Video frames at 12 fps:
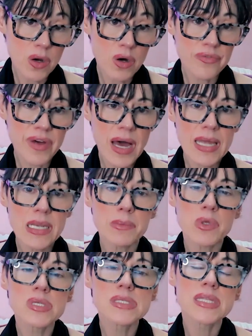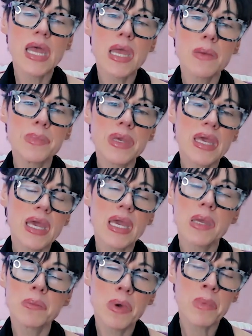of animals. They
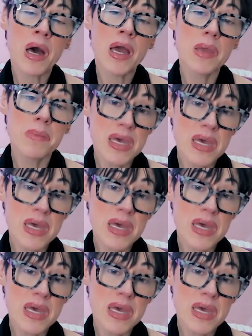became my